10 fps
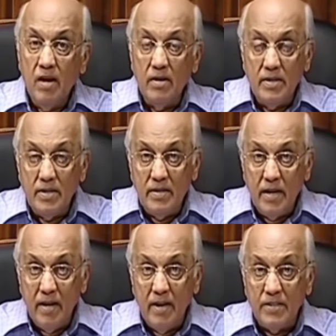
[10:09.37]
And
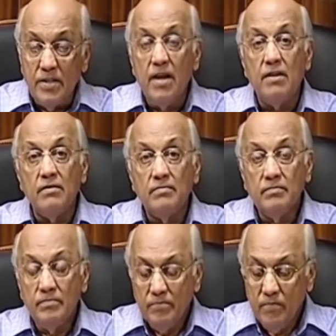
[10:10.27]
10 days later,
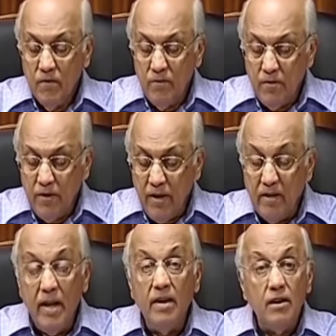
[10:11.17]
we
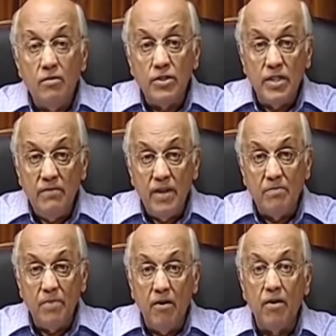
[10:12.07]
read, they did receive
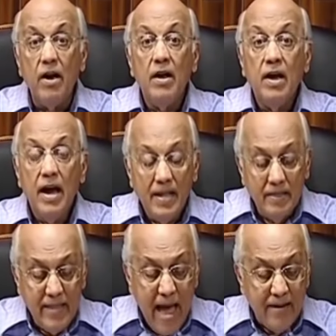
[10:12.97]
that power,
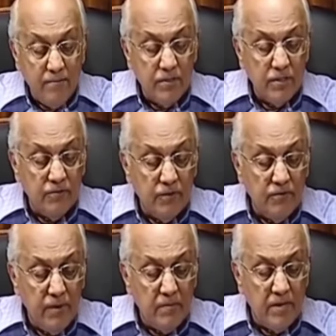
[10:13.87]
and that was the
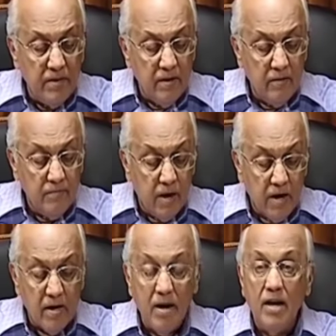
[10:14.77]
fulfillment of
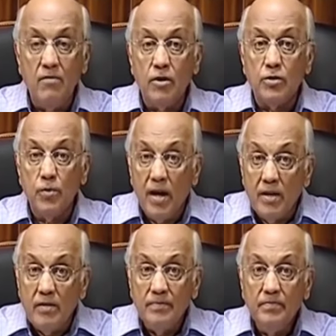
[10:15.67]
Mark 9 verse
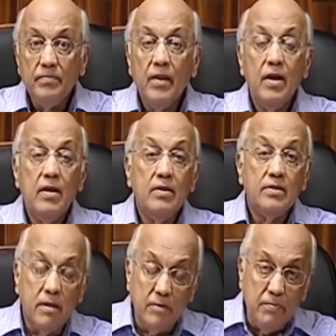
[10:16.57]
1.
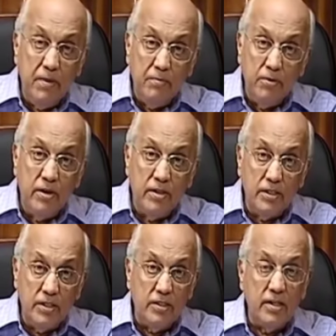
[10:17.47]
Some of the people who
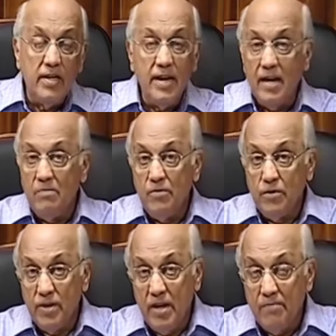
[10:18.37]
heard Jesus had died
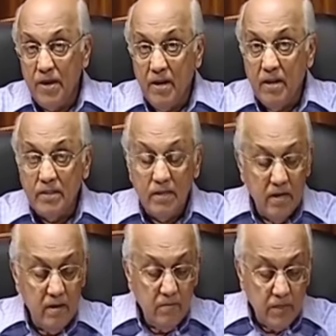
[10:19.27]
before the day of Pentecost,
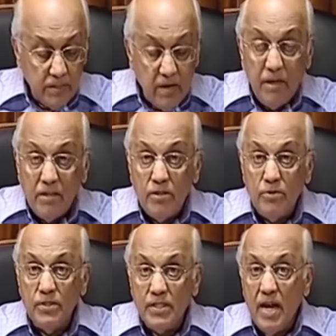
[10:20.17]
but some
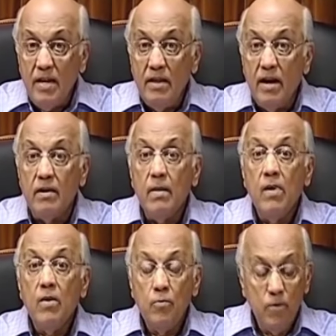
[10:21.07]
others who were standing there
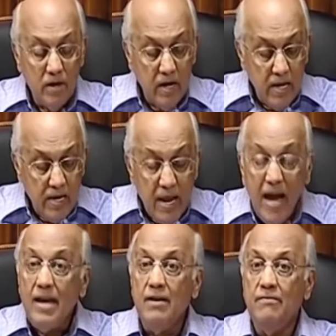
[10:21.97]
were
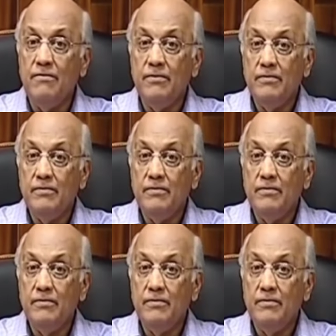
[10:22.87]
alive